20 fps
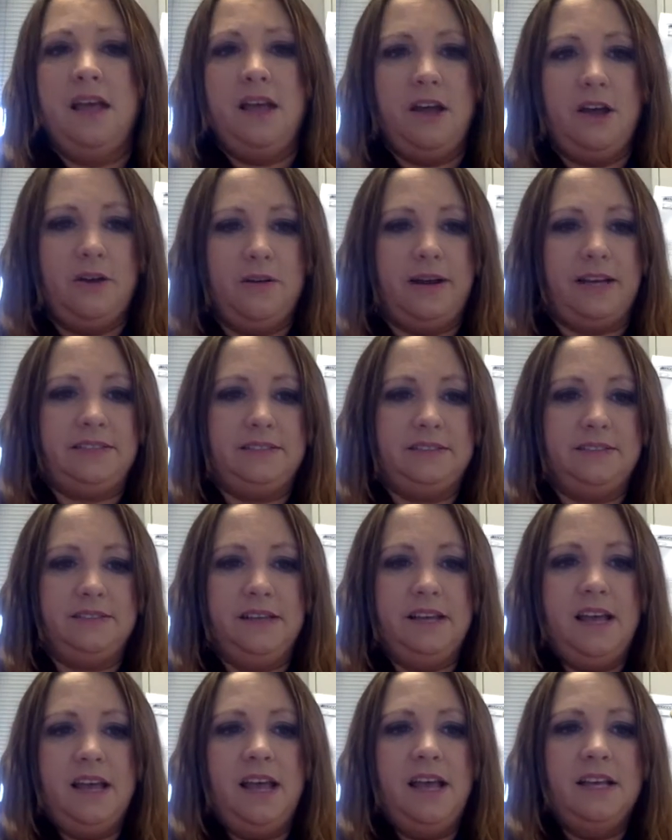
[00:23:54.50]
All right,
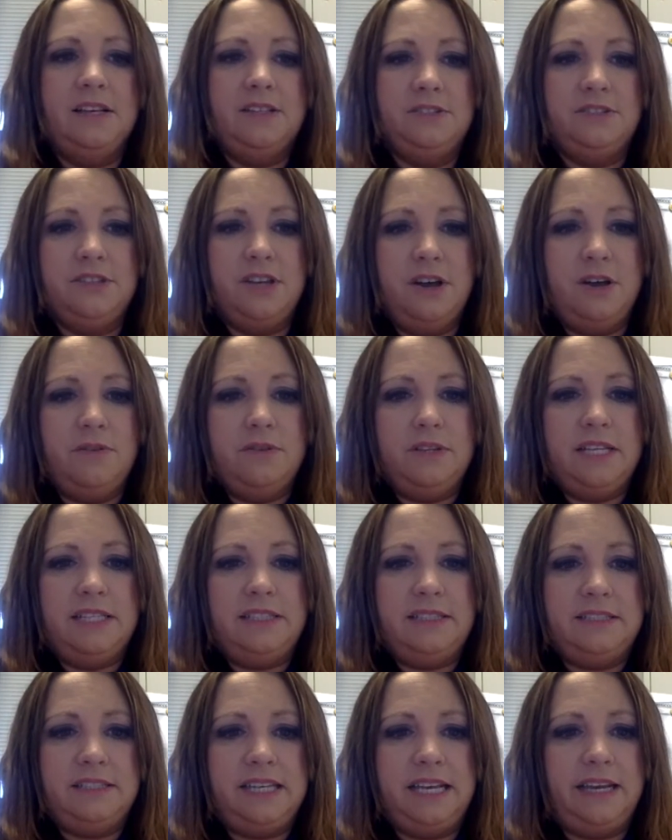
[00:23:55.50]
so
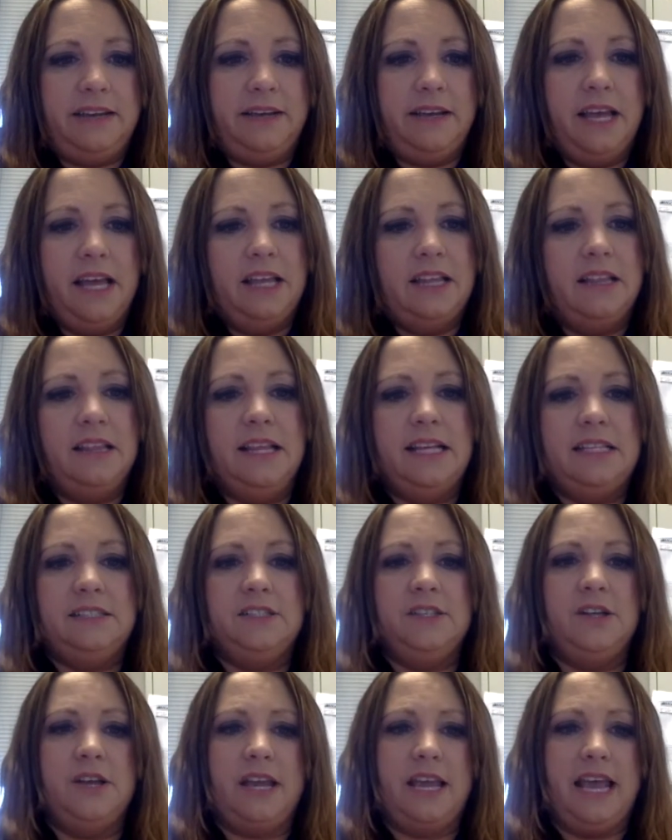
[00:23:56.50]
let's see.
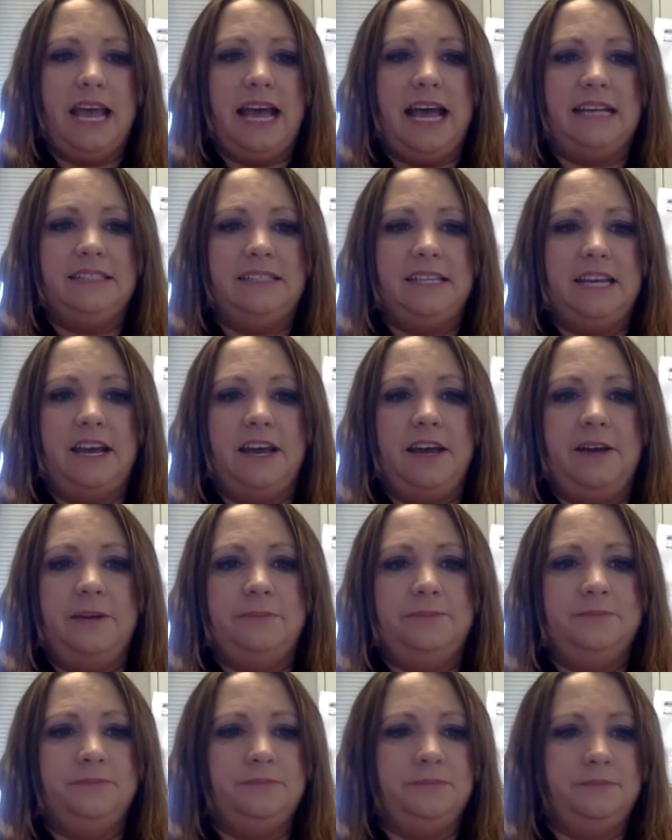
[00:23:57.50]
Let's look at
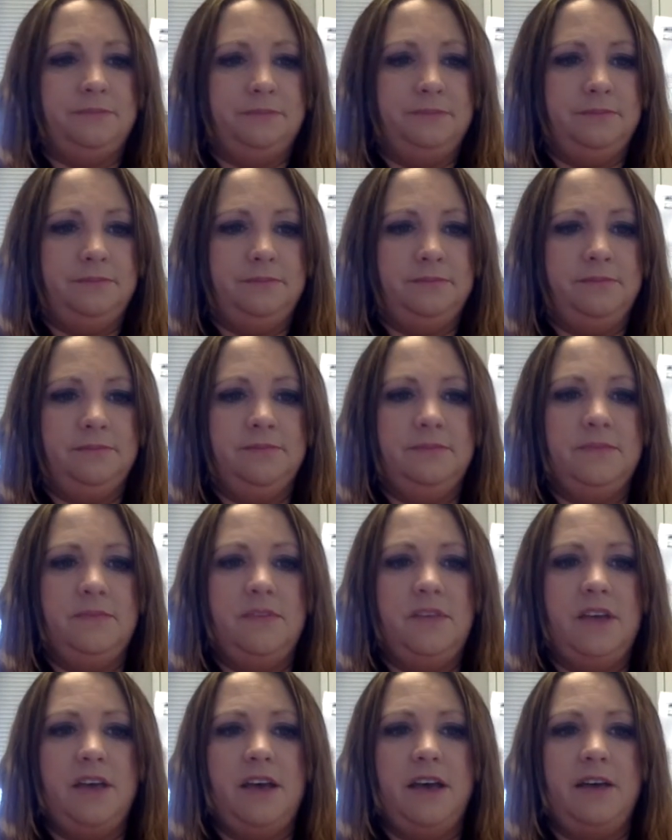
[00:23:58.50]

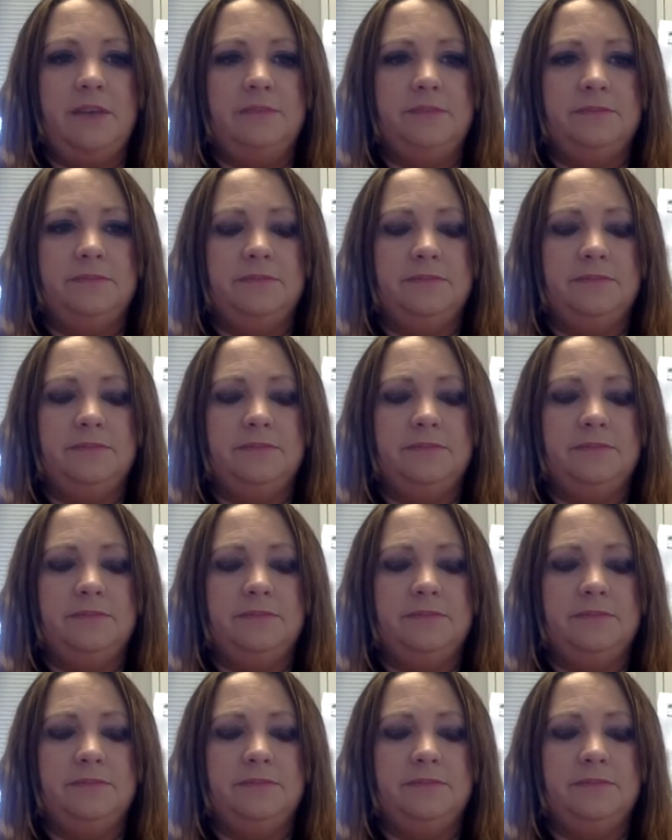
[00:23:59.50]
the